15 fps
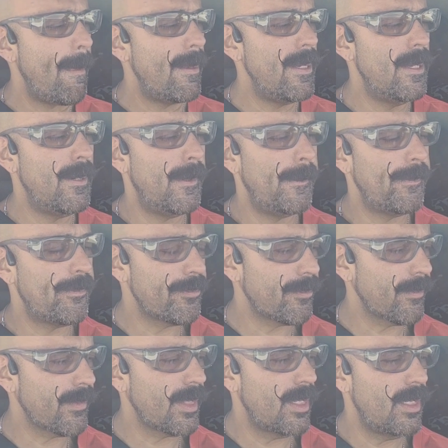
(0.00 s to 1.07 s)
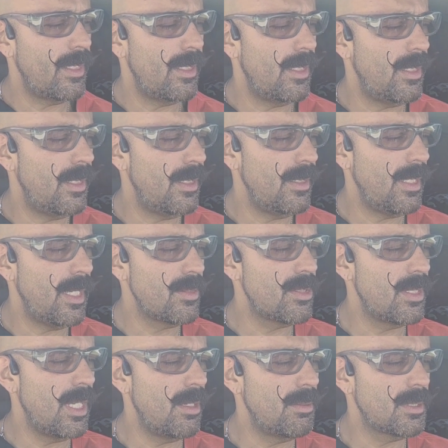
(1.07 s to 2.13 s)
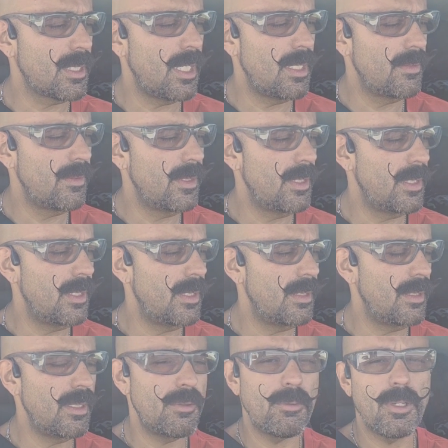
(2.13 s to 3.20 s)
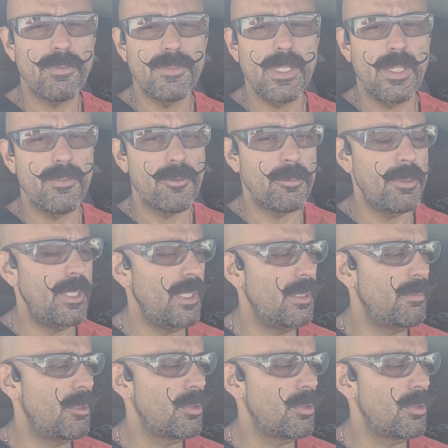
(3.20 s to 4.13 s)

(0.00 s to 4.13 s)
You know, yesterday was kind of a rough day for me